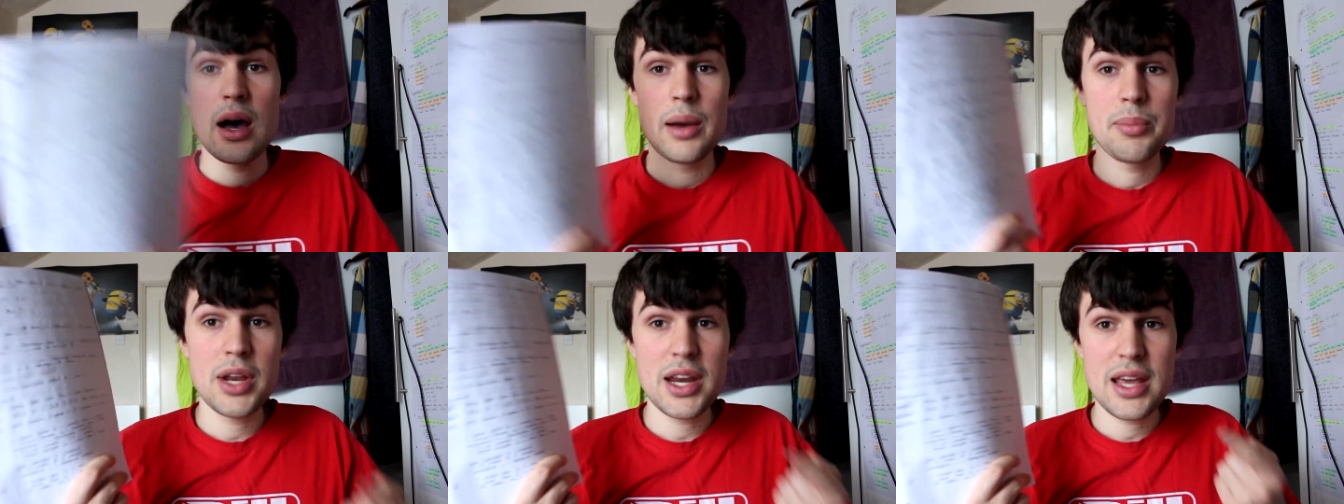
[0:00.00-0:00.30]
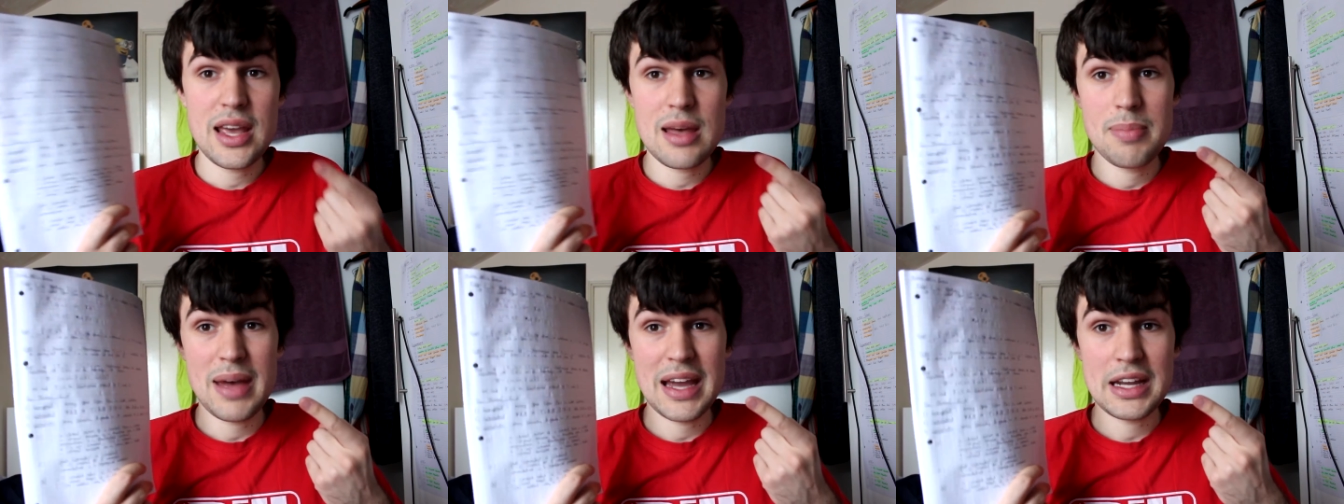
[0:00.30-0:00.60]
I'm gonna
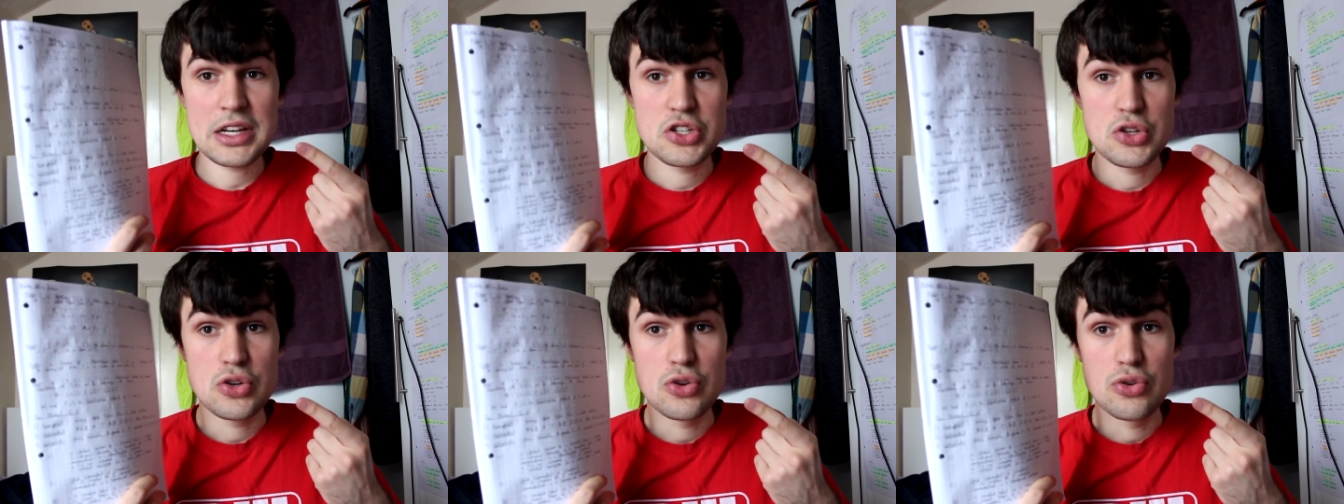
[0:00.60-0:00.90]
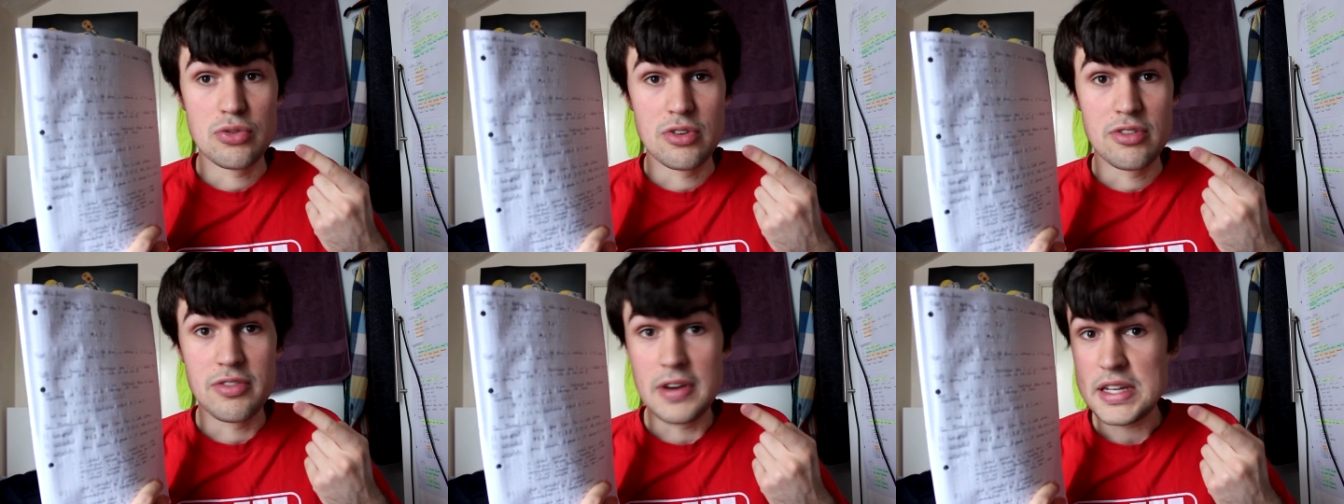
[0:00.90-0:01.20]
get back
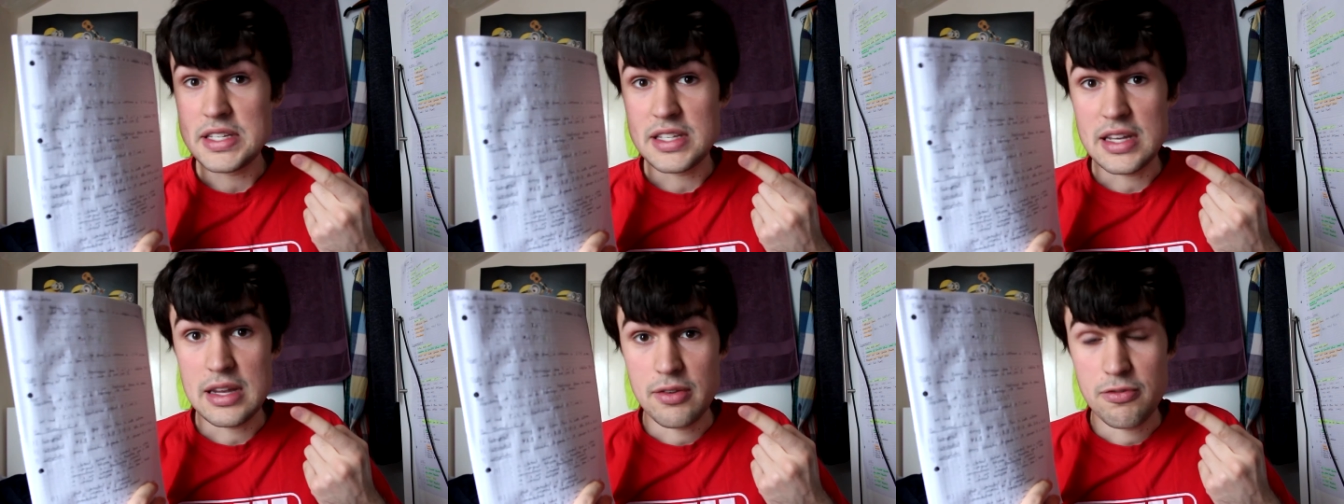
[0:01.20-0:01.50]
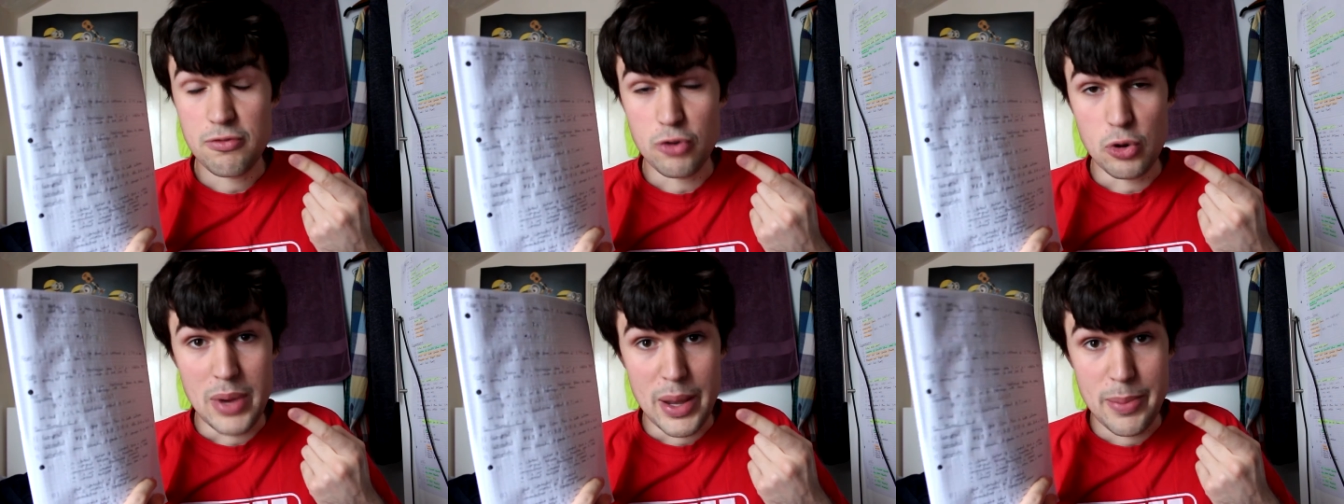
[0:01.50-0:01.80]
to revising
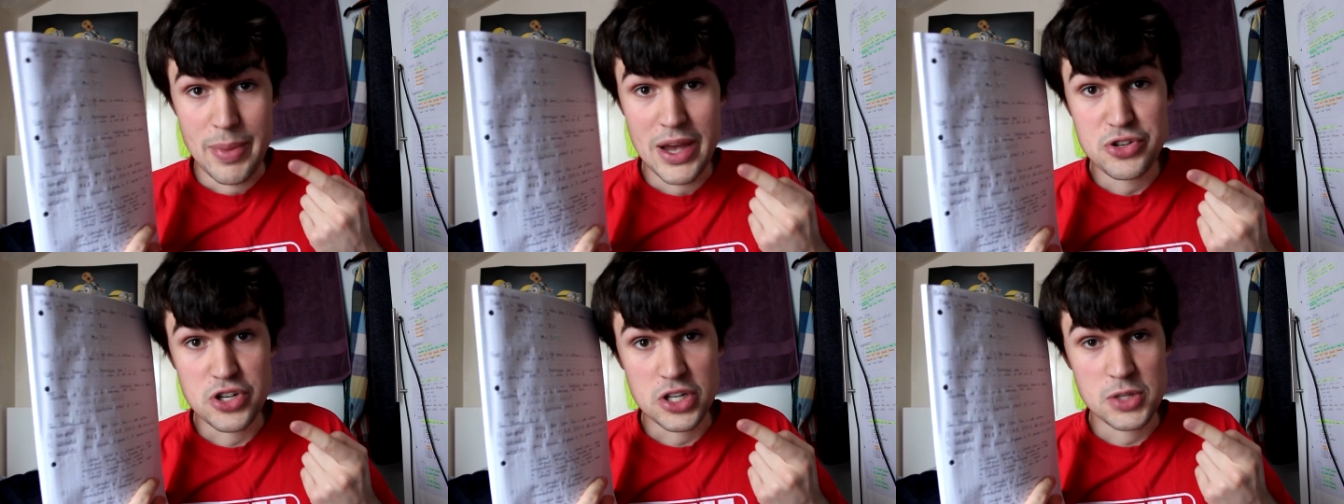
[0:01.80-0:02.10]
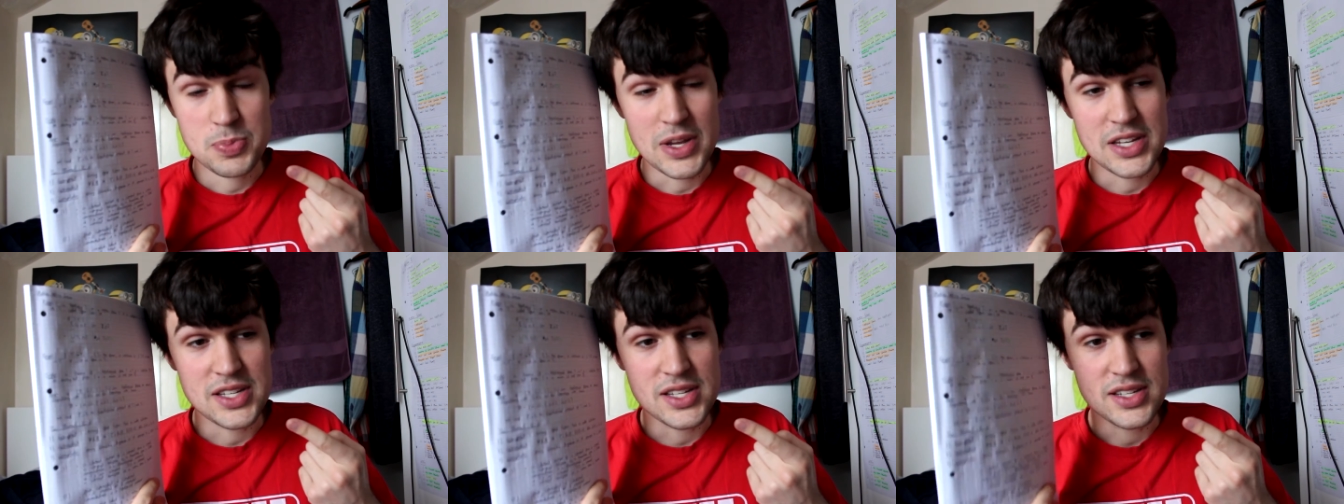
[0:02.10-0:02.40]
for my metric
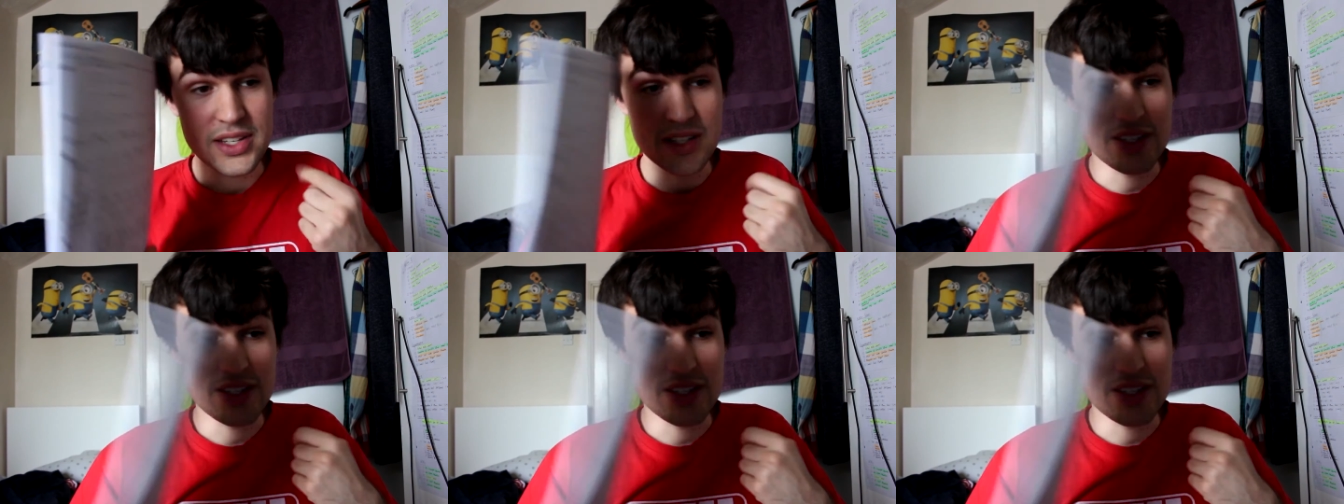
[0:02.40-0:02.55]
spaces